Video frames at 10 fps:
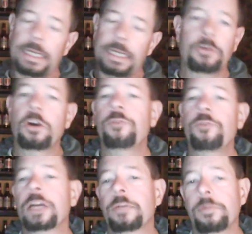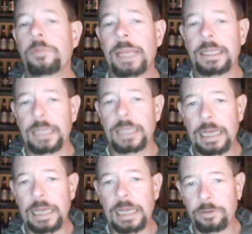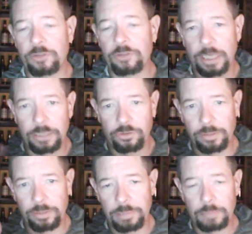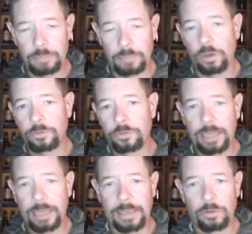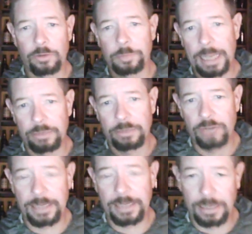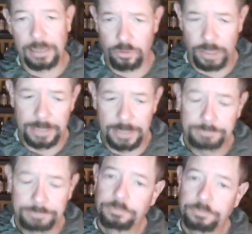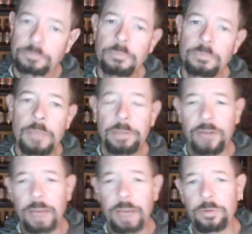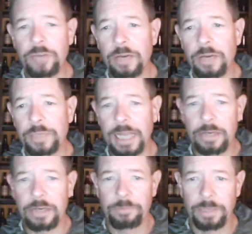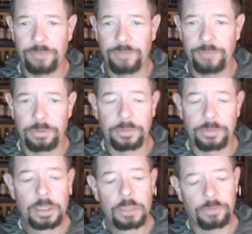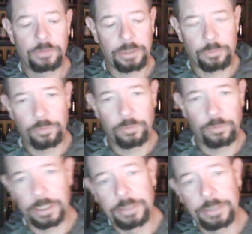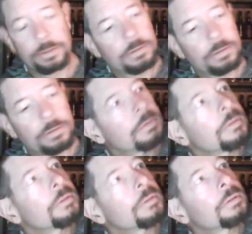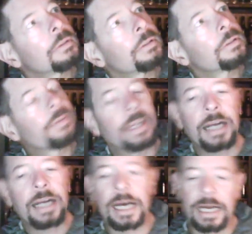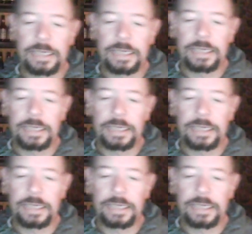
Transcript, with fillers: don't know if it can remain in the competition against Jim Beam Choice, Jack Daniels Black, and Jack Daniels Green. But time will tell. We're not going to play favorites. So let's reveal it. 10 high,